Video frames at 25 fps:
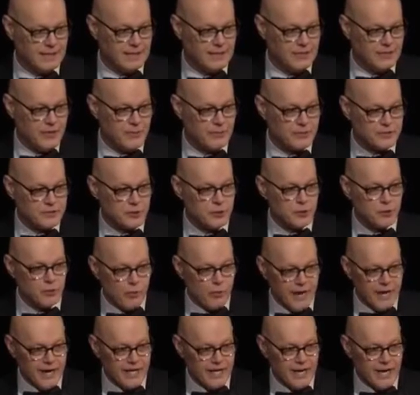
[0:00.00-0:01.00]
There is a
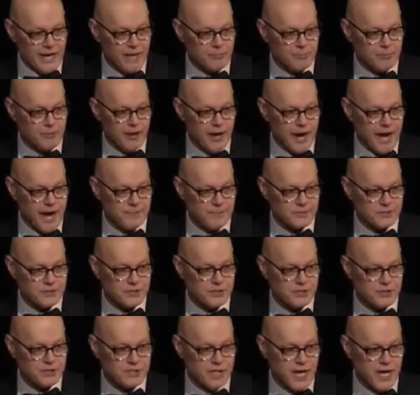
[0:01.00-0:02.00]
great and perhaps
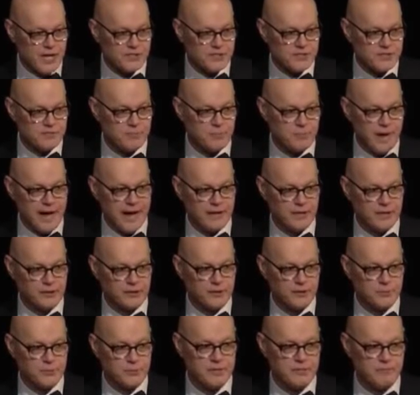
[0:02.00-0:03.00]
decisive
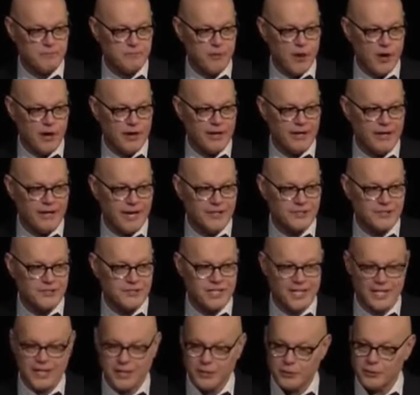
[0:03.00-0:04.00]
battle to be fought
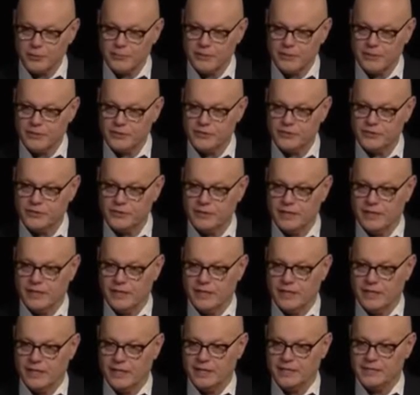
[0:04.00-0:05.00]
against ignorance,
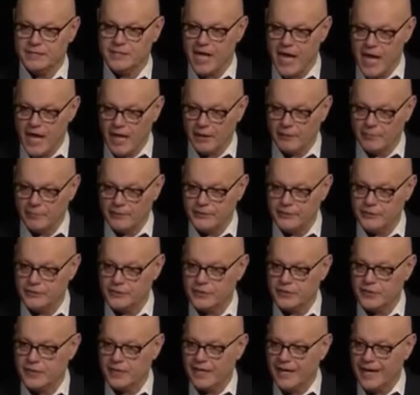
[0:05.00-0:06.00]

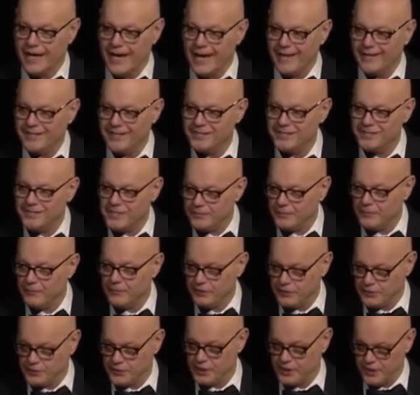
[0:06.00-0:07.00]
intolerance, and
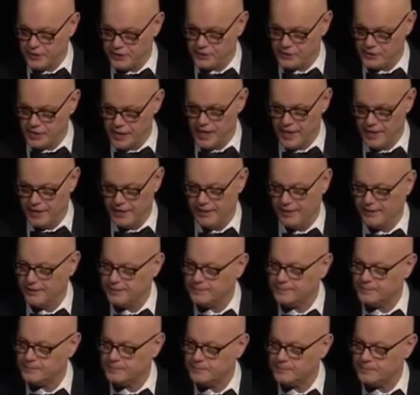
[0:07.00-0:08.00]
indifference, he said.
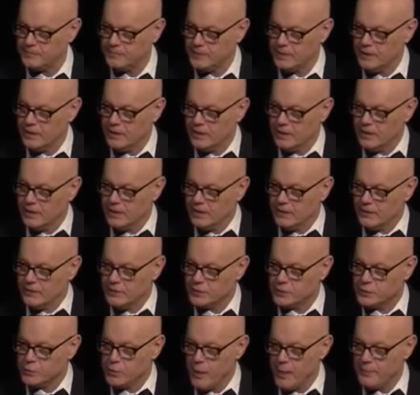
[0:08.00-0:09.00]

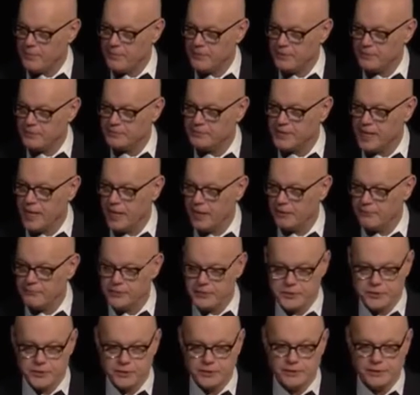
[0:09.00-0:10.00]
This weapon of
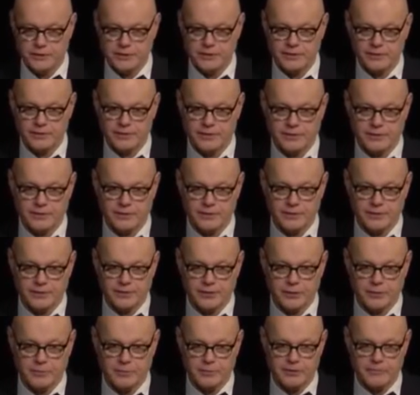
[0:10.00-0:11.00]
television
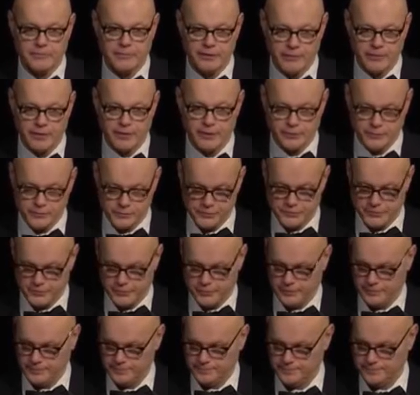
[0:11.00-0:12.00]
could be very useful.